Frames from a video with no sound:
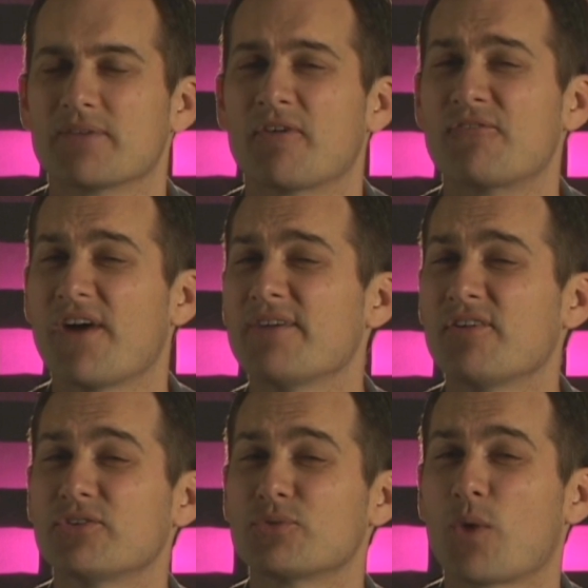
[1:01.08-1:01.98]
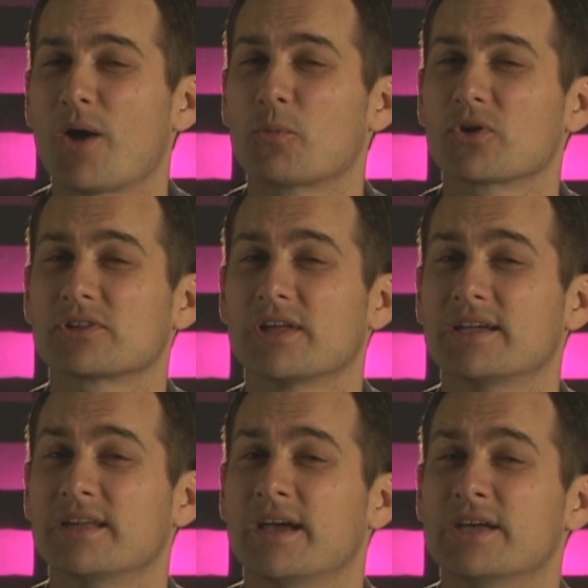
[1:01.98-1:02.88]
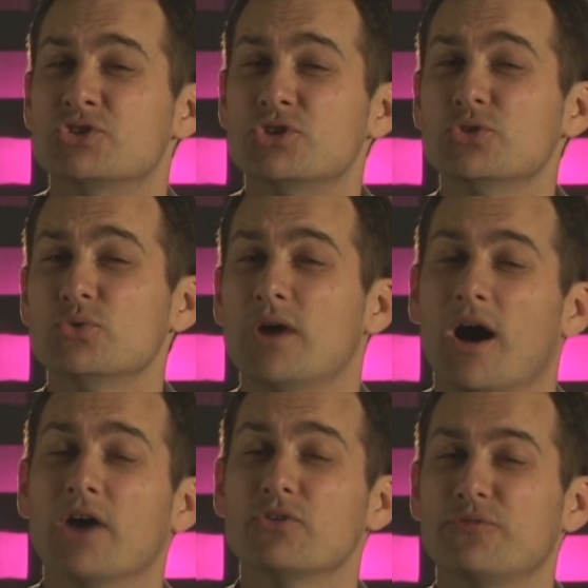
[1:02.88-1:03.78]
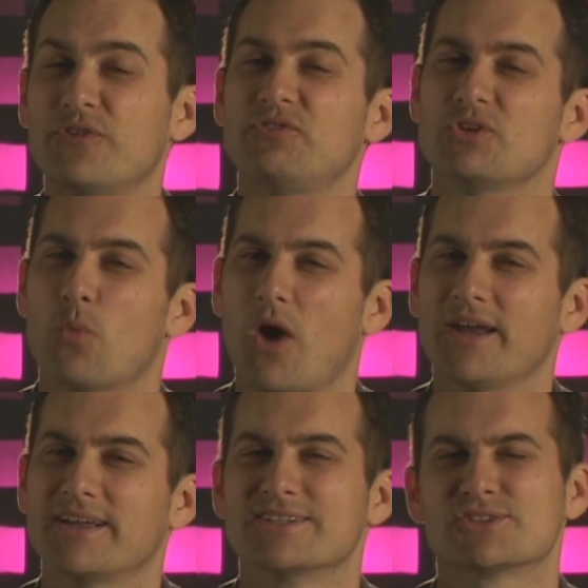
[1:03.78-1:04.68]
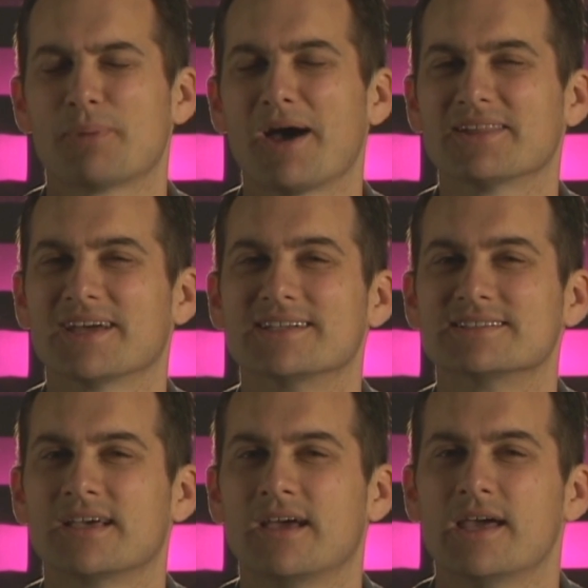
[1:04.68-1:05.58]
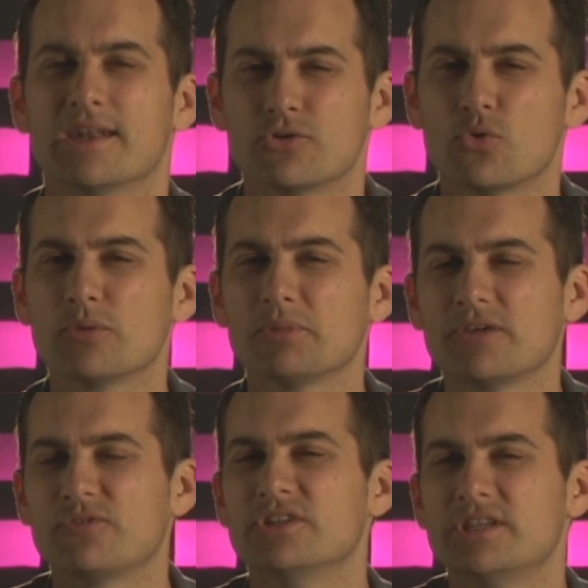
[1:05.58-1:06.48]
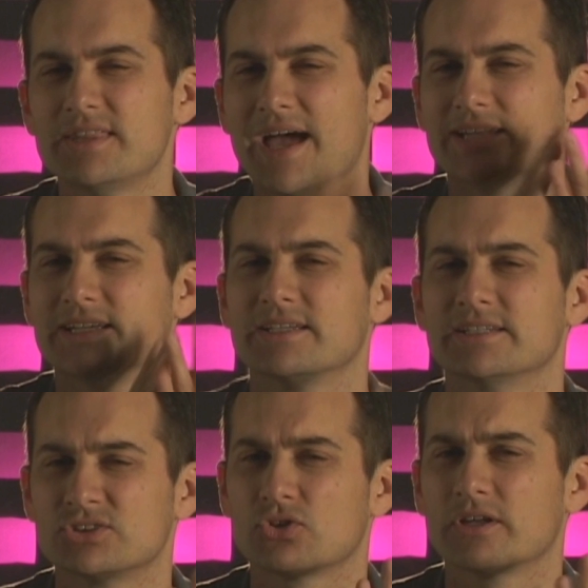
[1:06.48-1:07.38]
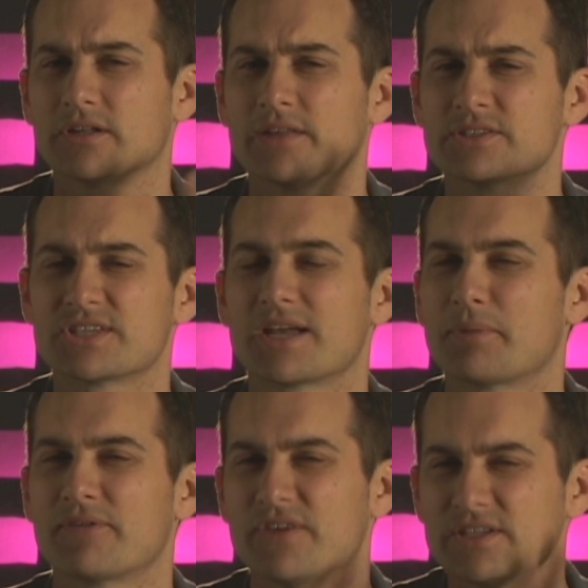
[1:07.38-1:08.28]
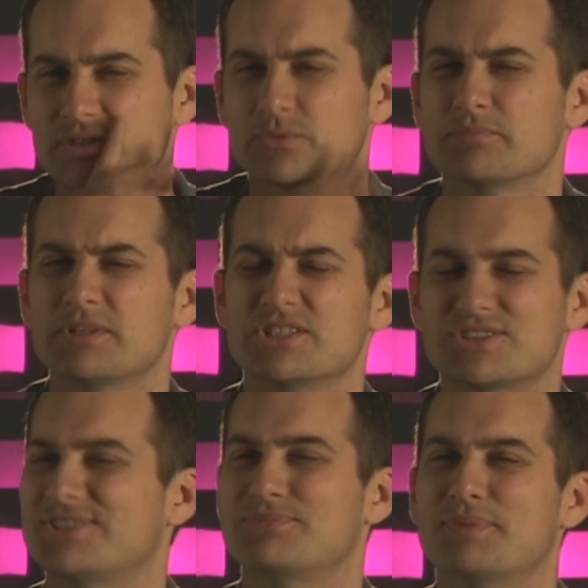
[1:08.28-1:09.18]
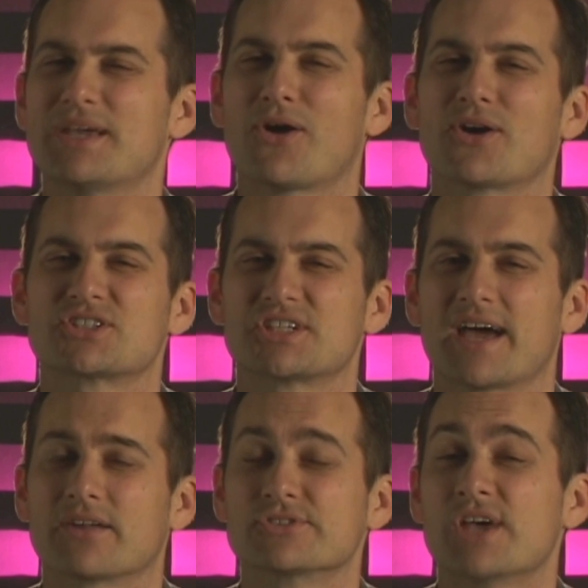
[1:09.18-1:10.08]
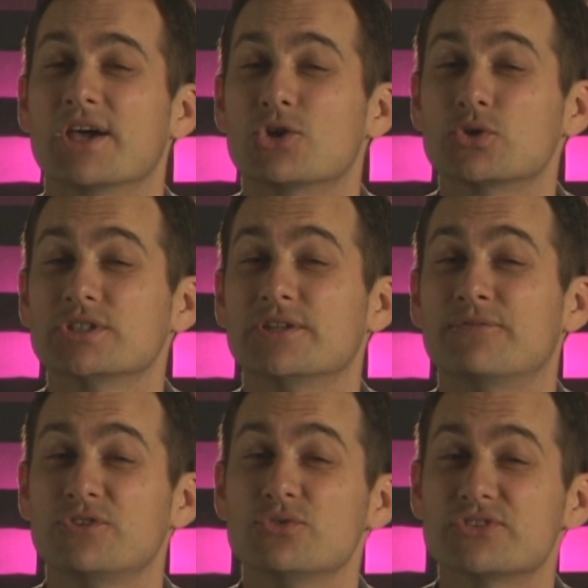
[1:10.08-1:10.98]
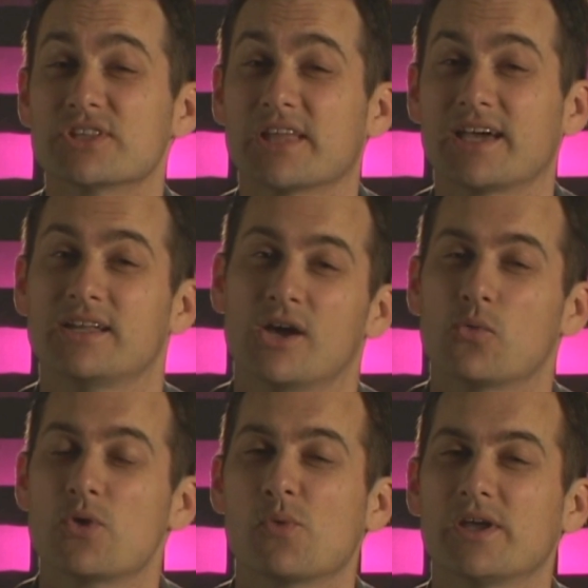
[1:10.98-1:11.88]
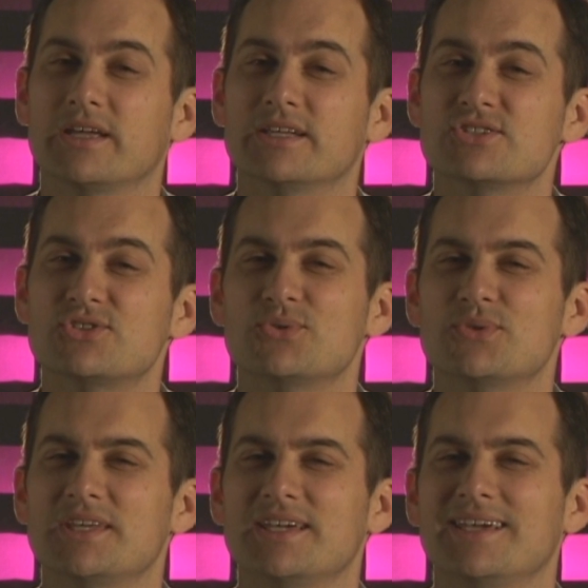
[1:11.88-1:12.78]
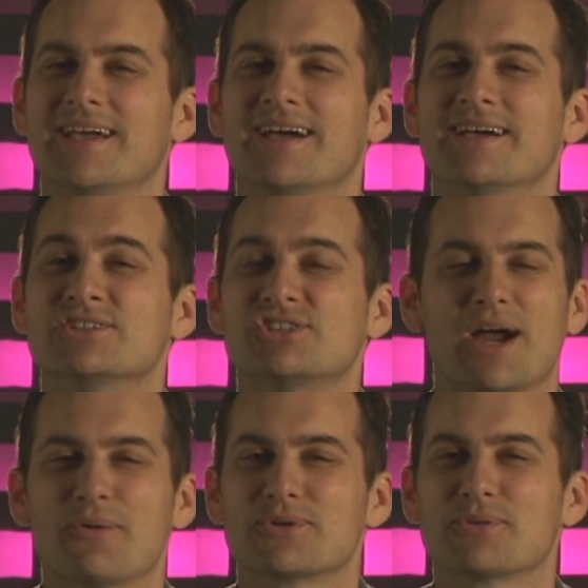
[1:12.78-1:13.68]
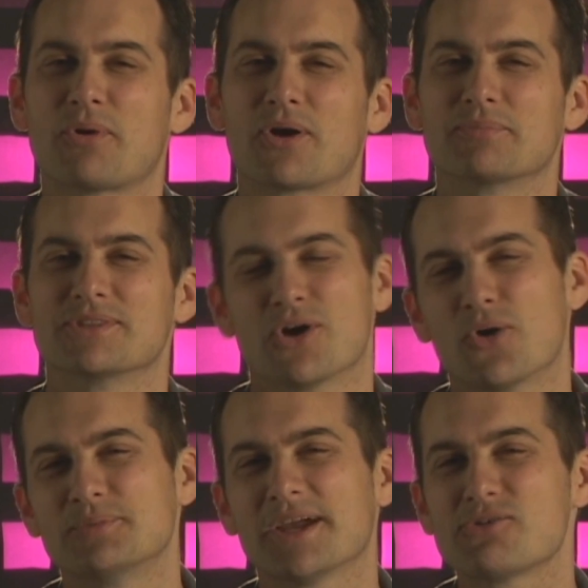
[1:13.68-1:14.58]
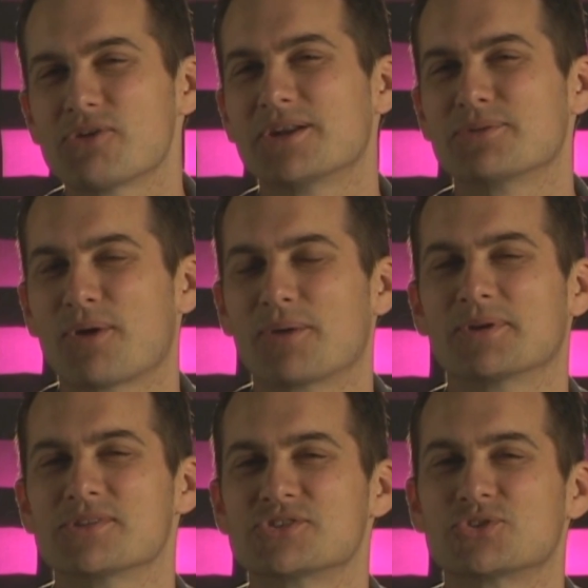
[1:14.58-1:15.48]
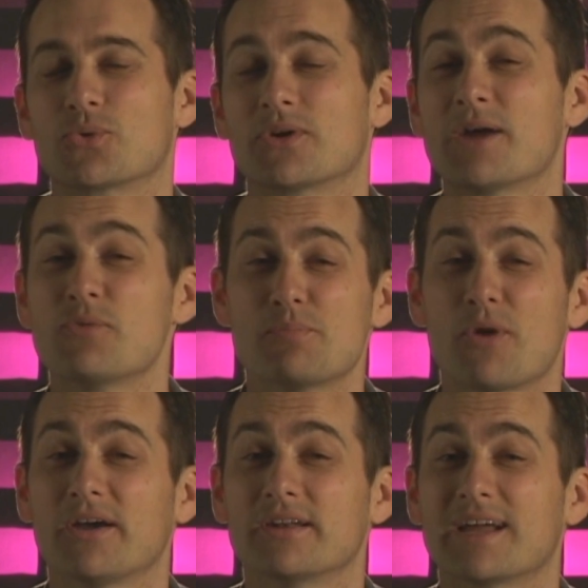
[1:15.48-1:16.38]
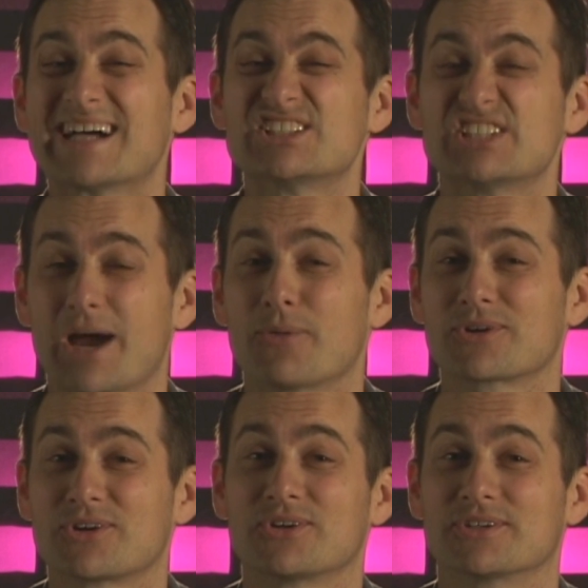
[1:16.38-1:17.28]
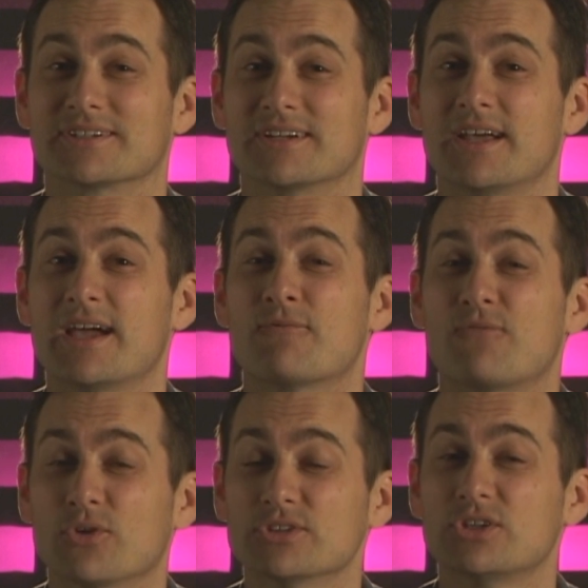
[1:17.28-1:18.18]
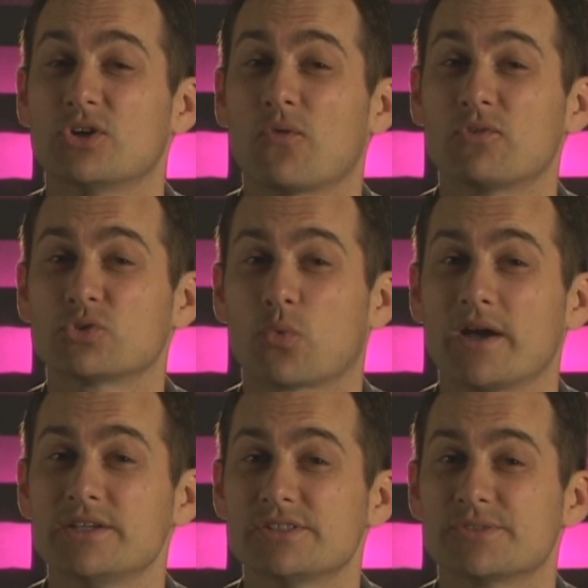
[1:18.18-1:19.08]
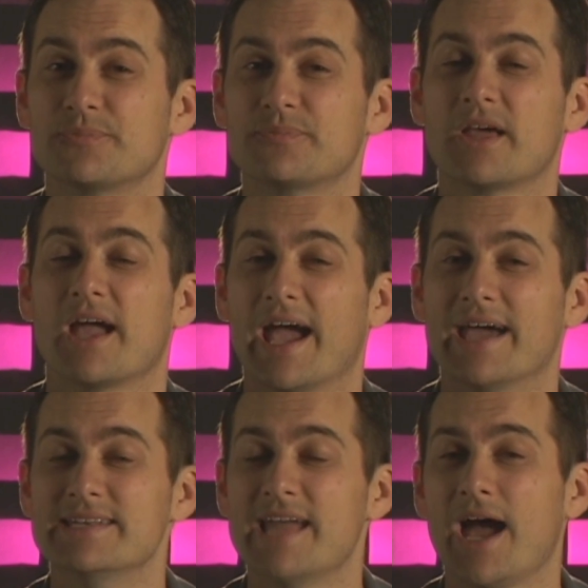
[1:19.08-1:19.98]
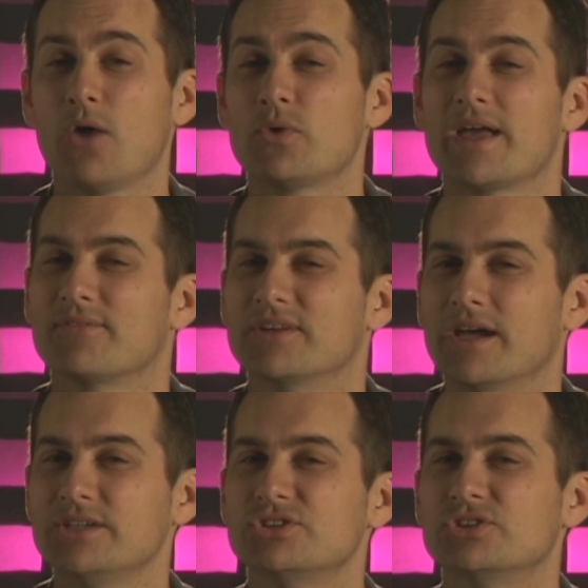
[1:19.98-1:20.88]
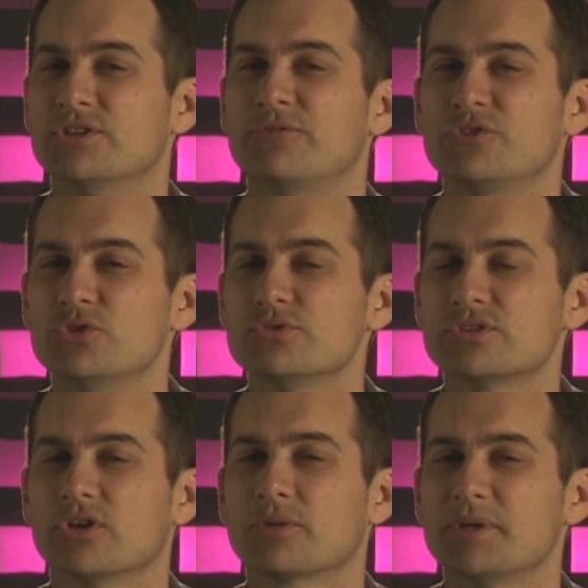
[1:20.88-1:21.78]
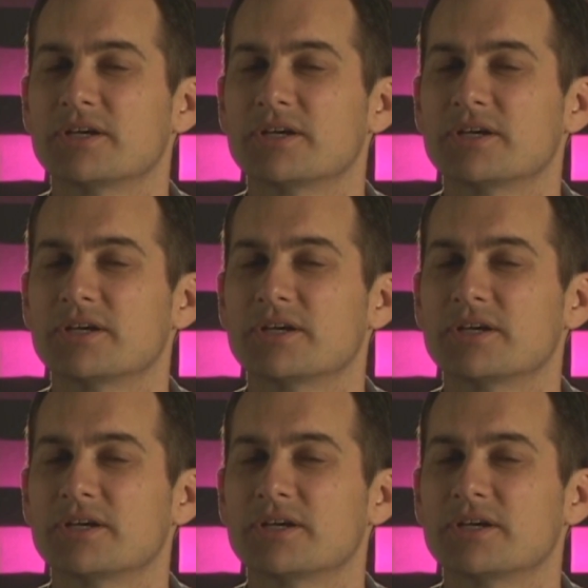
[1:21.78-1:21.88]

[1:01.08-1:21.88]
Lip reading: we have a 500 watt work light, two 150 watt spotlights. Now normally if you did that and you saw it on the side of my face, it would be these big harsh shadows. In order to diffuse the light, we went into the shower department, the home decorating department of the store, and we bought a shower curtain. Folded it over twice, and now we have a nice diffused look